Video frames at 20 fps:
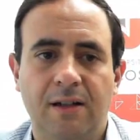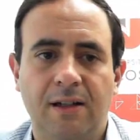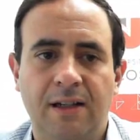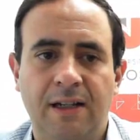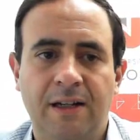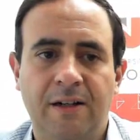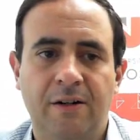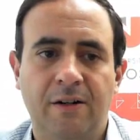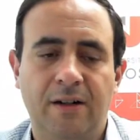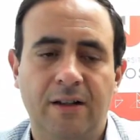
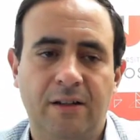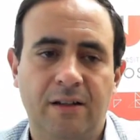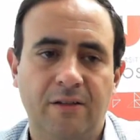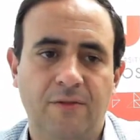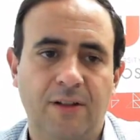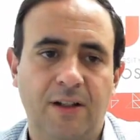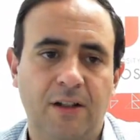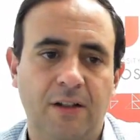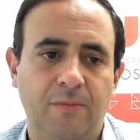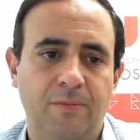internet
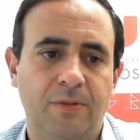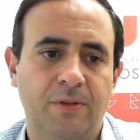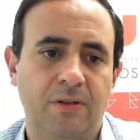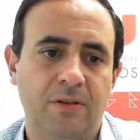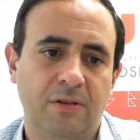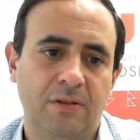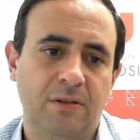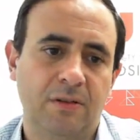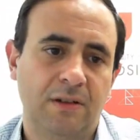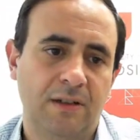developed,
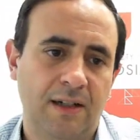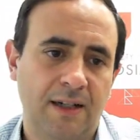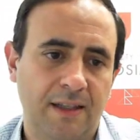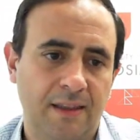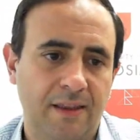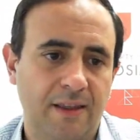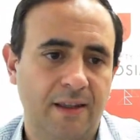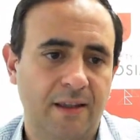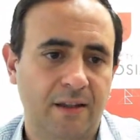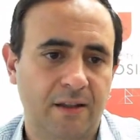I
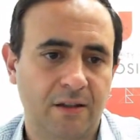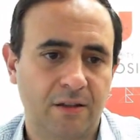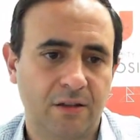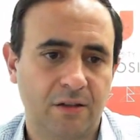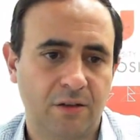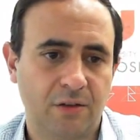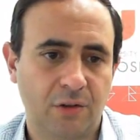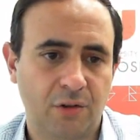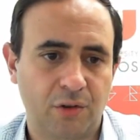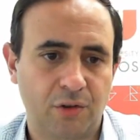think,
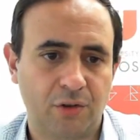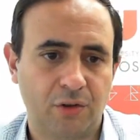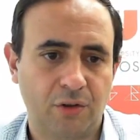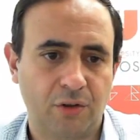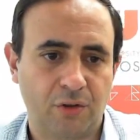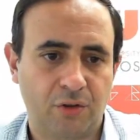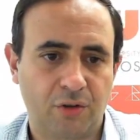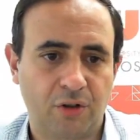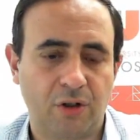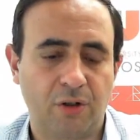
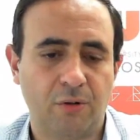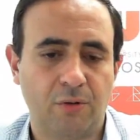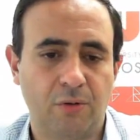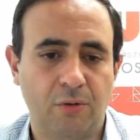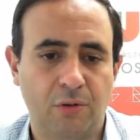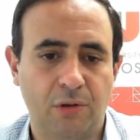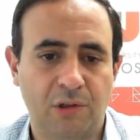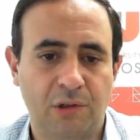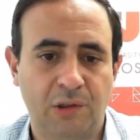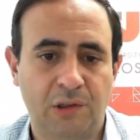
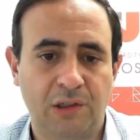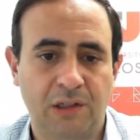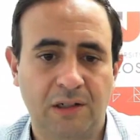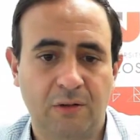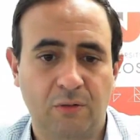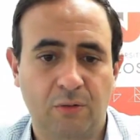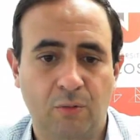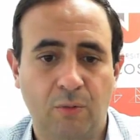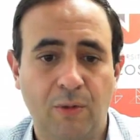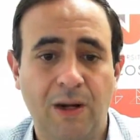so
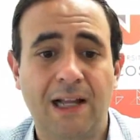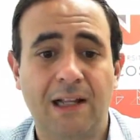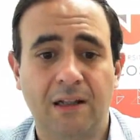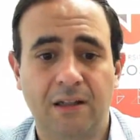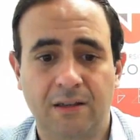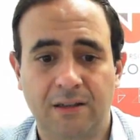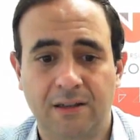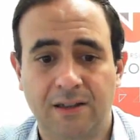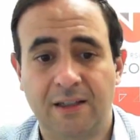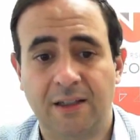
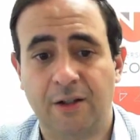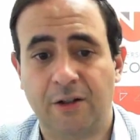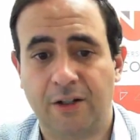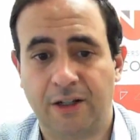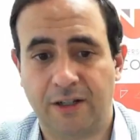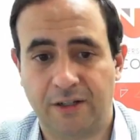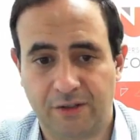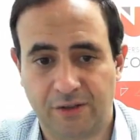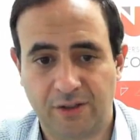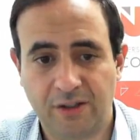well in the
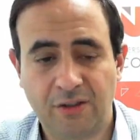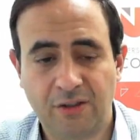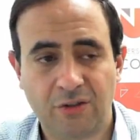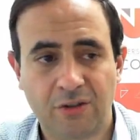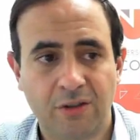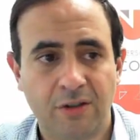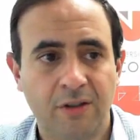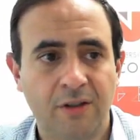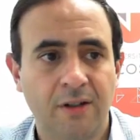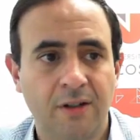United
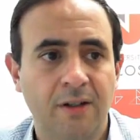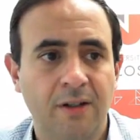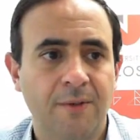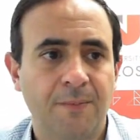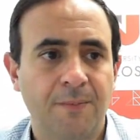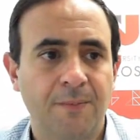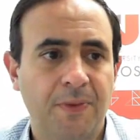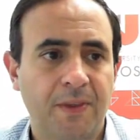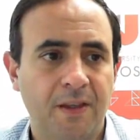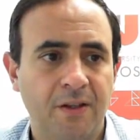States
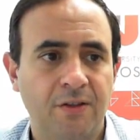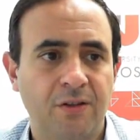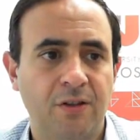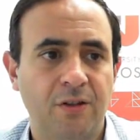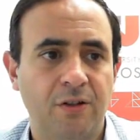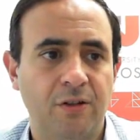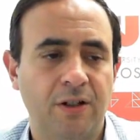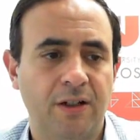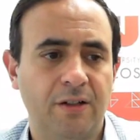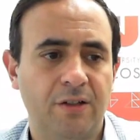is the
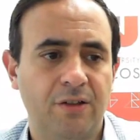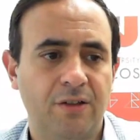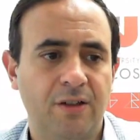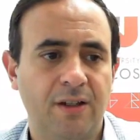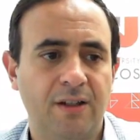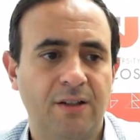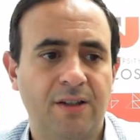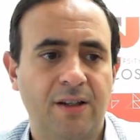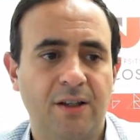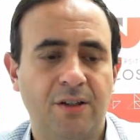United
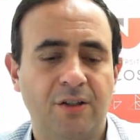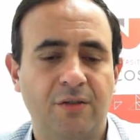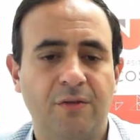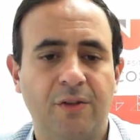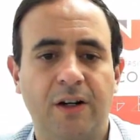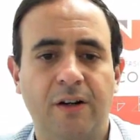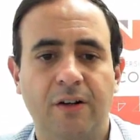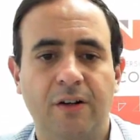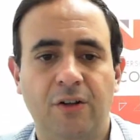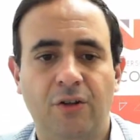States has
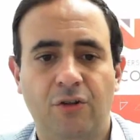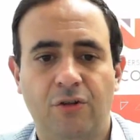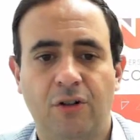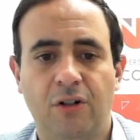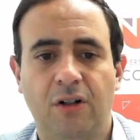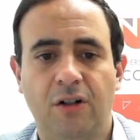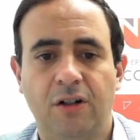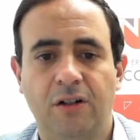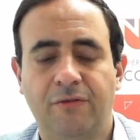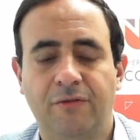very
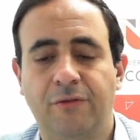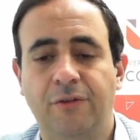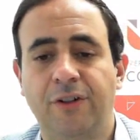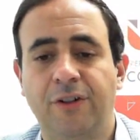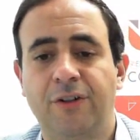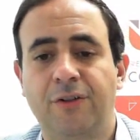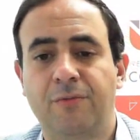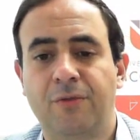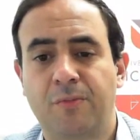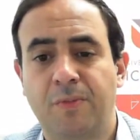strong free
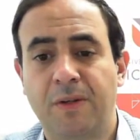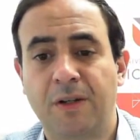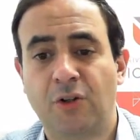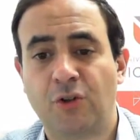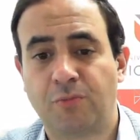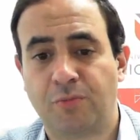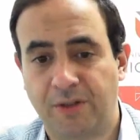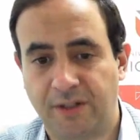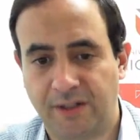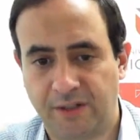
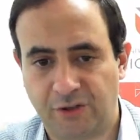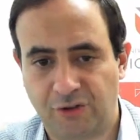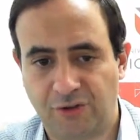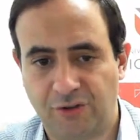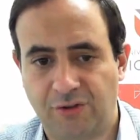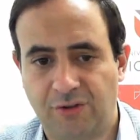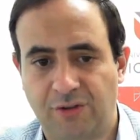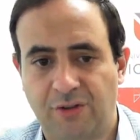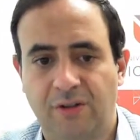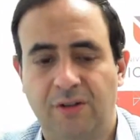speech
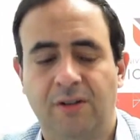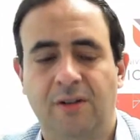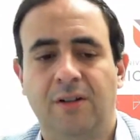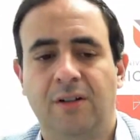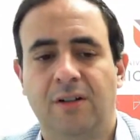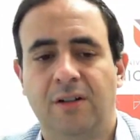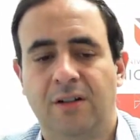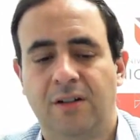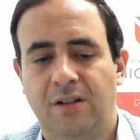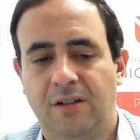protections,
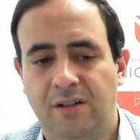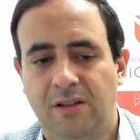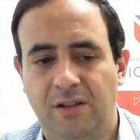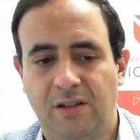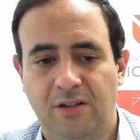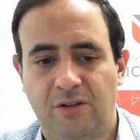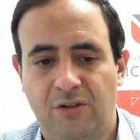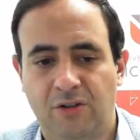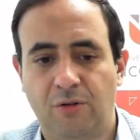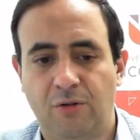
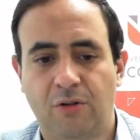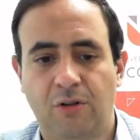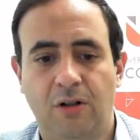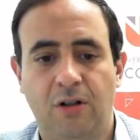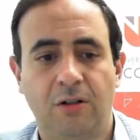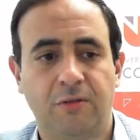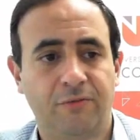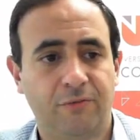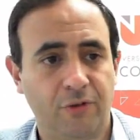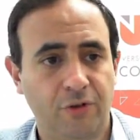the
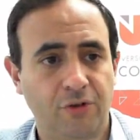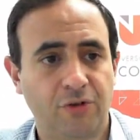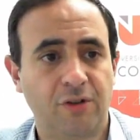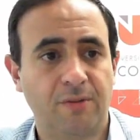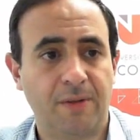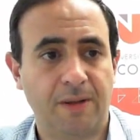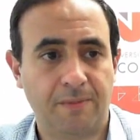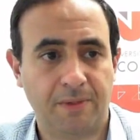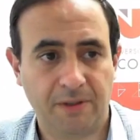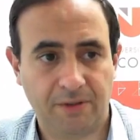so-called First
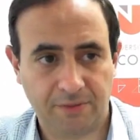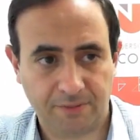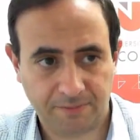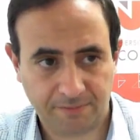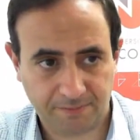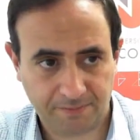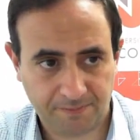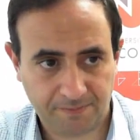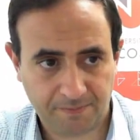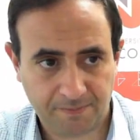Amendment,
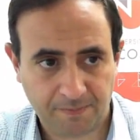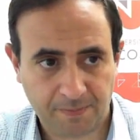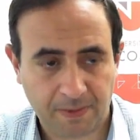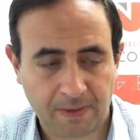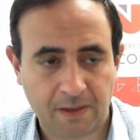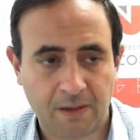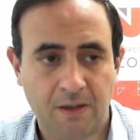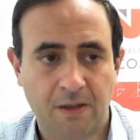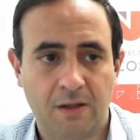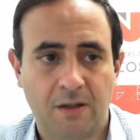
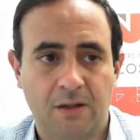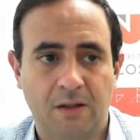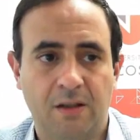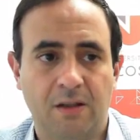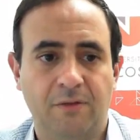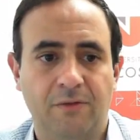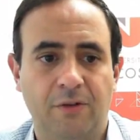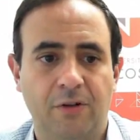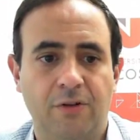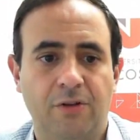
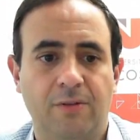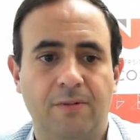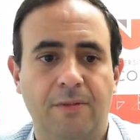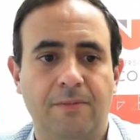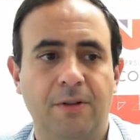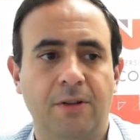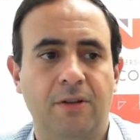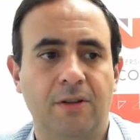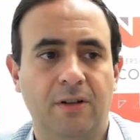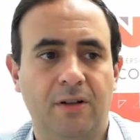the First
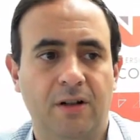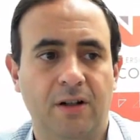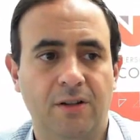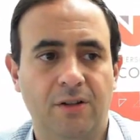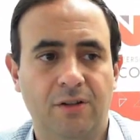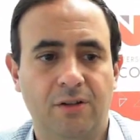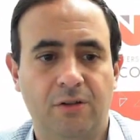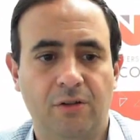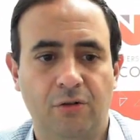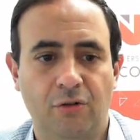Amendment to the
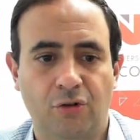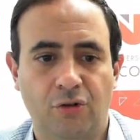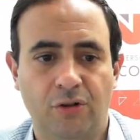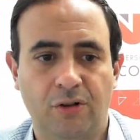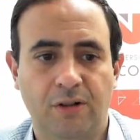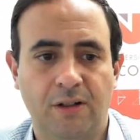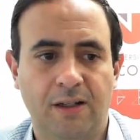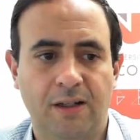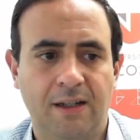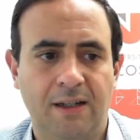
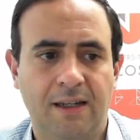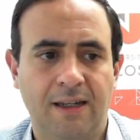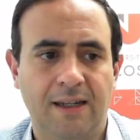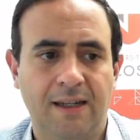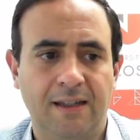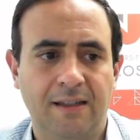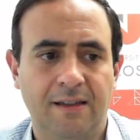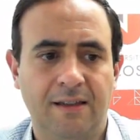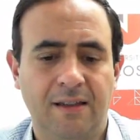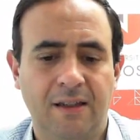Constitution.
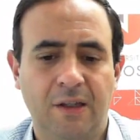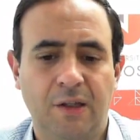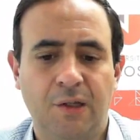And